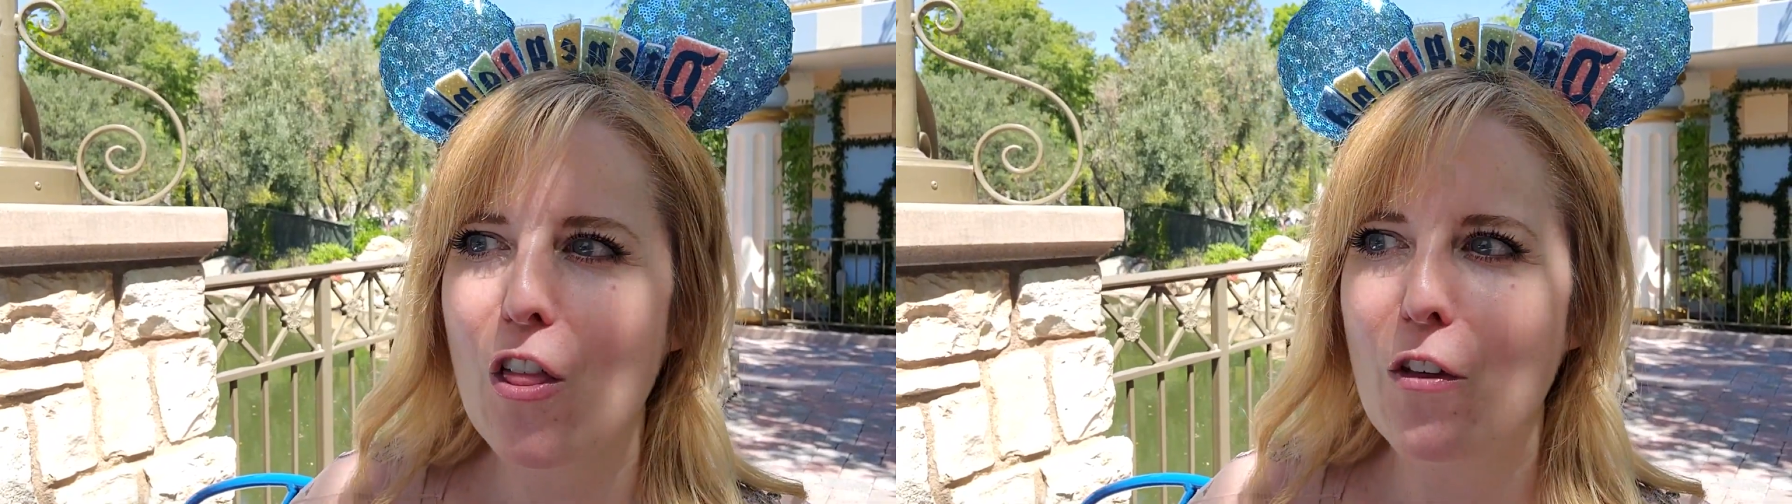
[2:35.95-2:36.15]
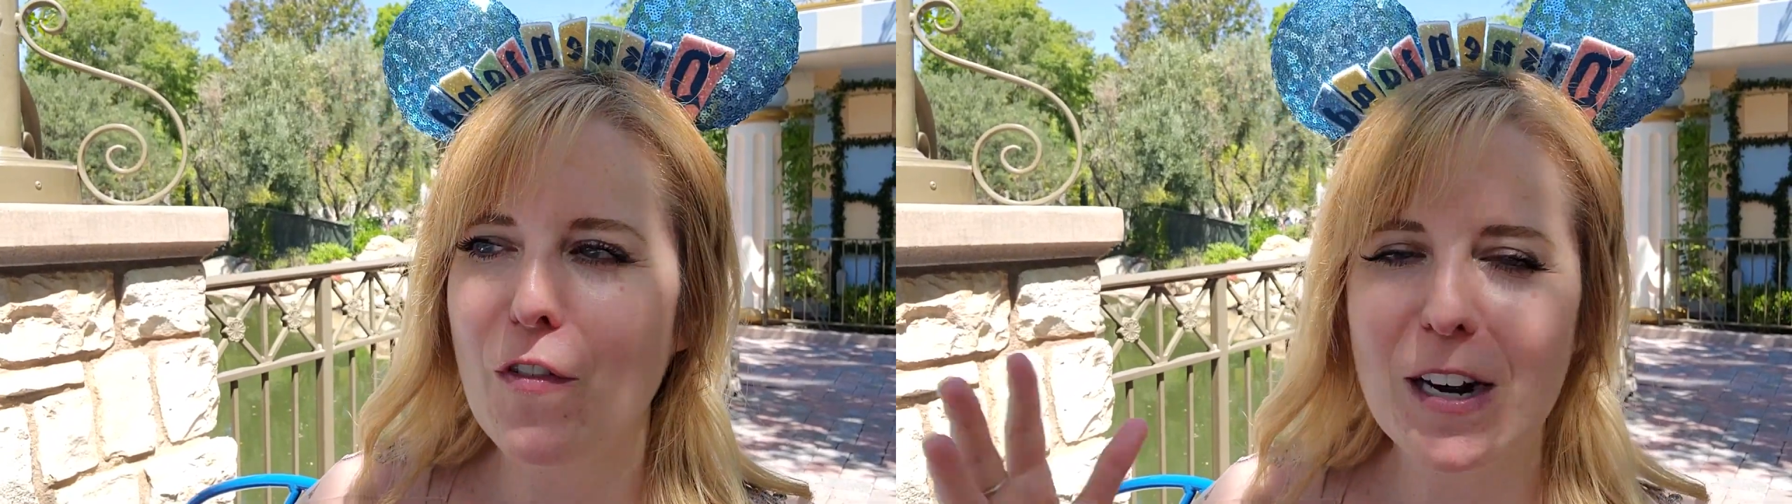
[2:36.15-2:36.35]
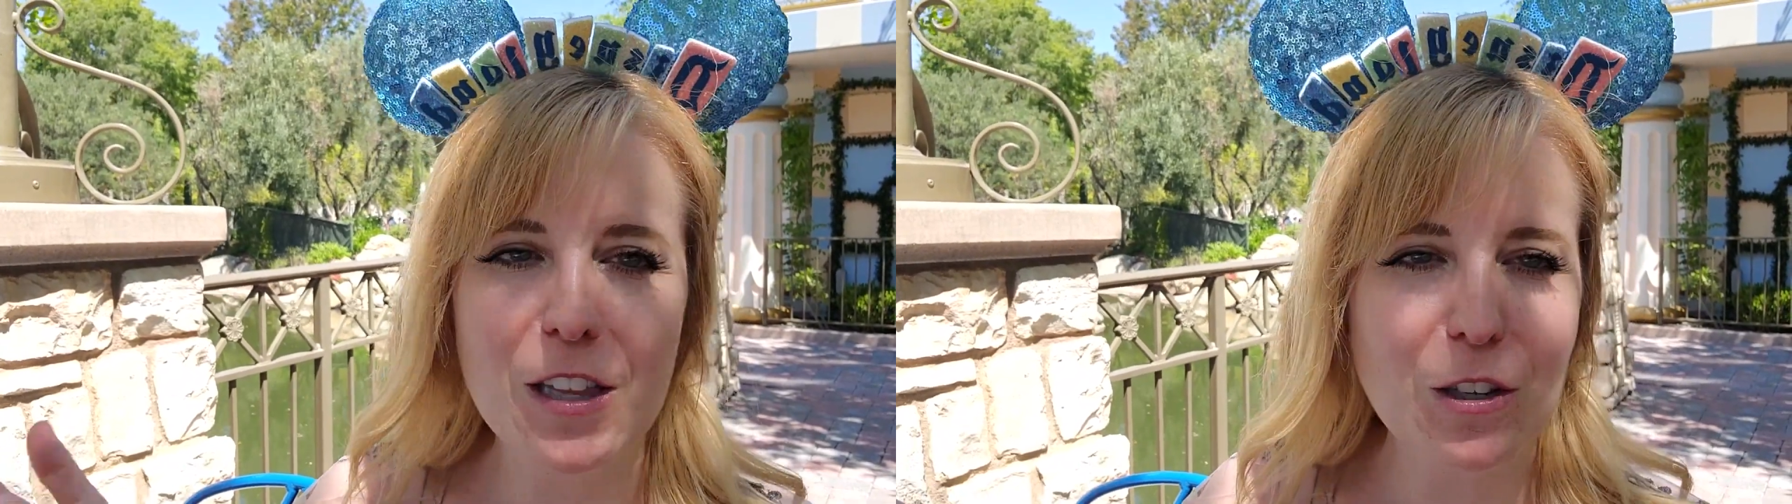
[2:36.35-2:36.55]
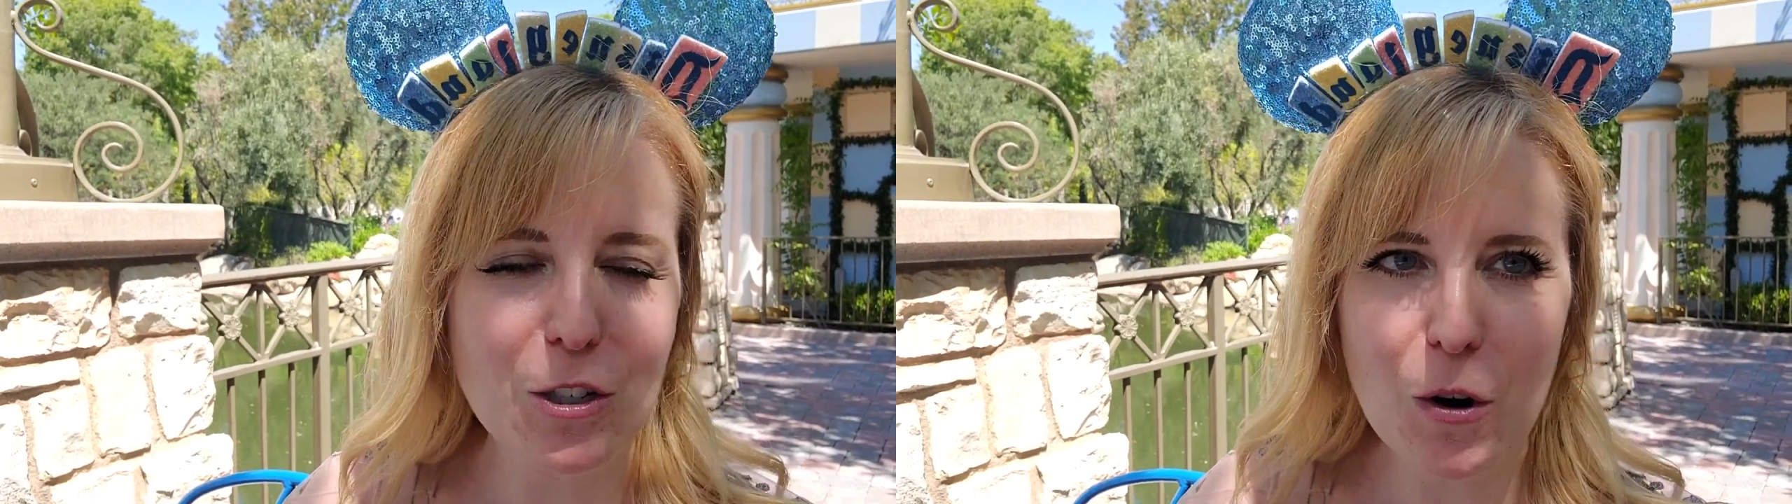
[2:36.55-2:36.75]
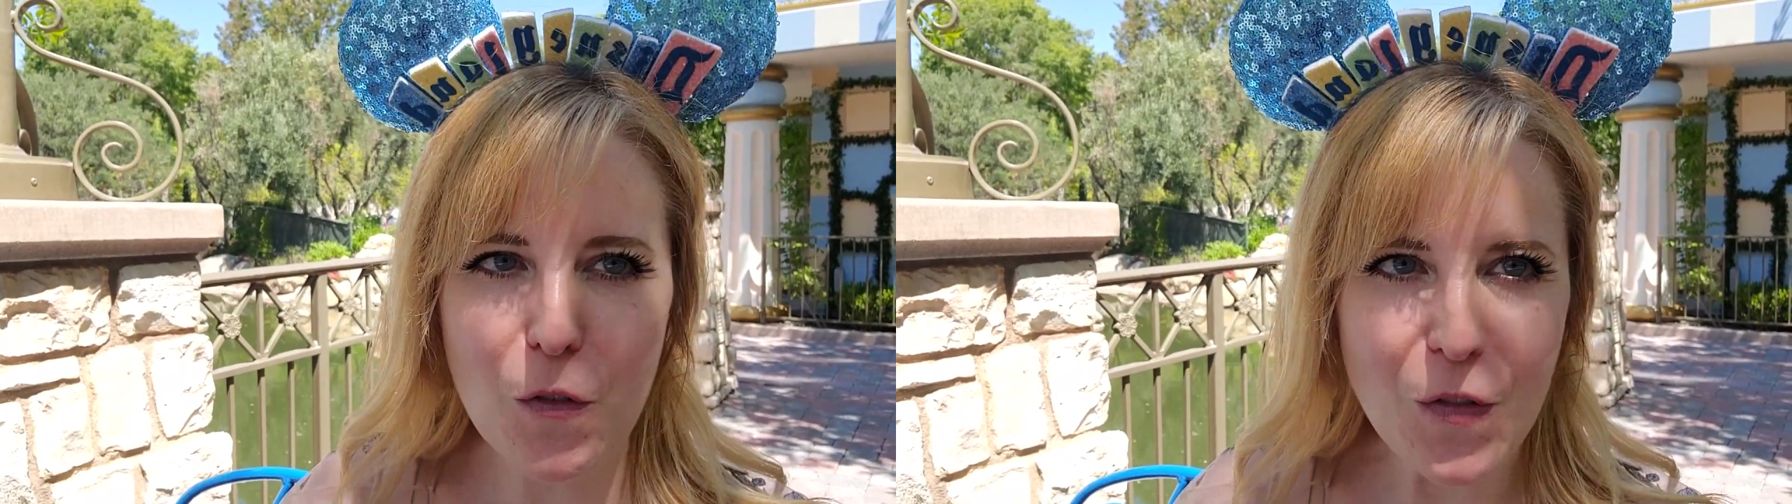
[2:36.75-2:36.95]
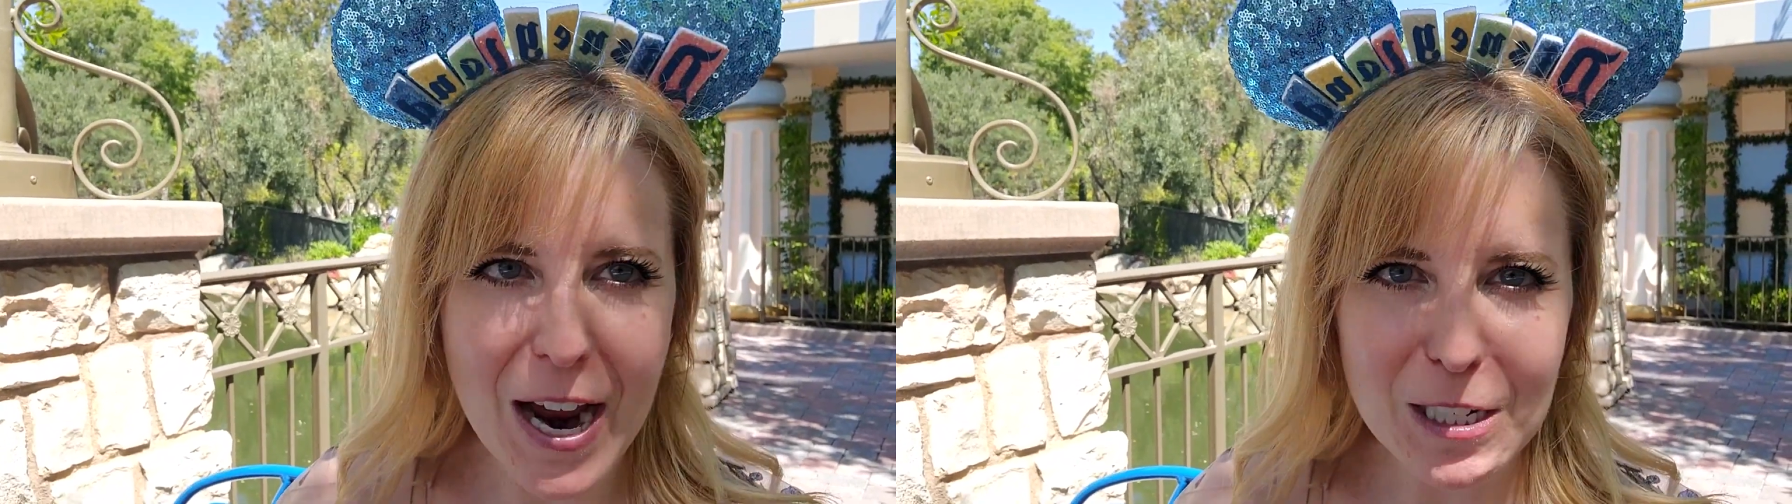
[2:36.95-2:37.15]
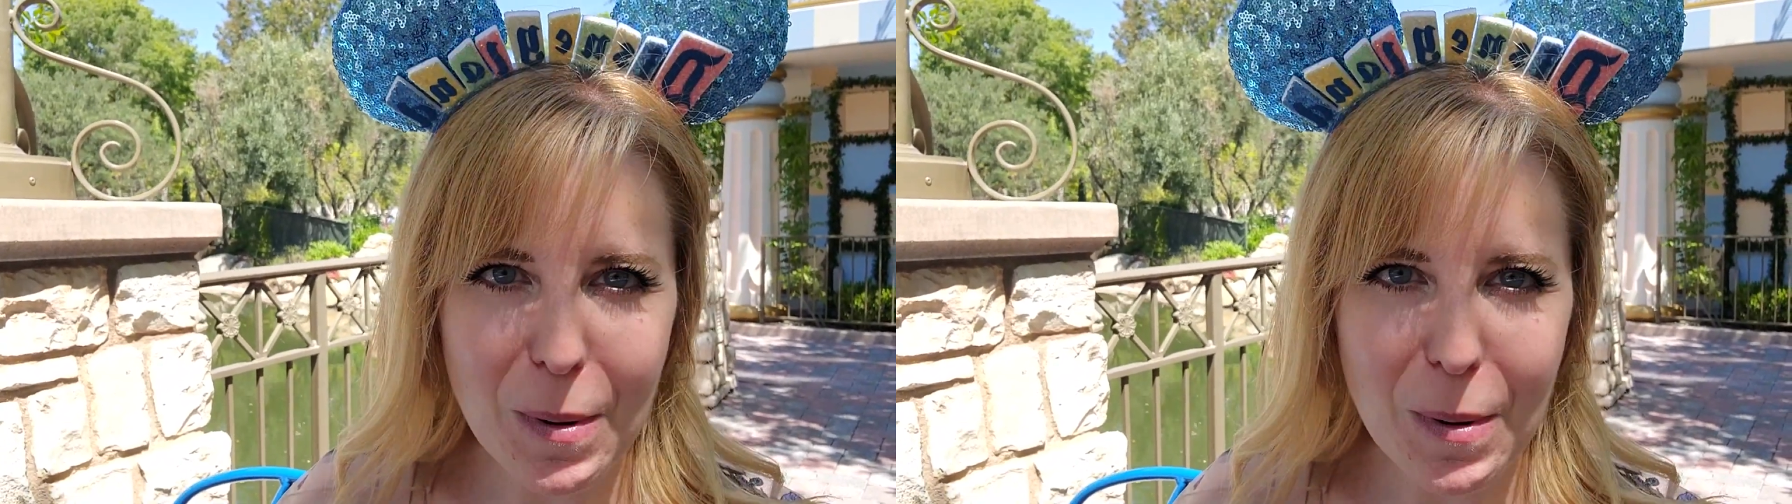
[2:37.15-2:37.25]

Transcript: the fact that there's no fast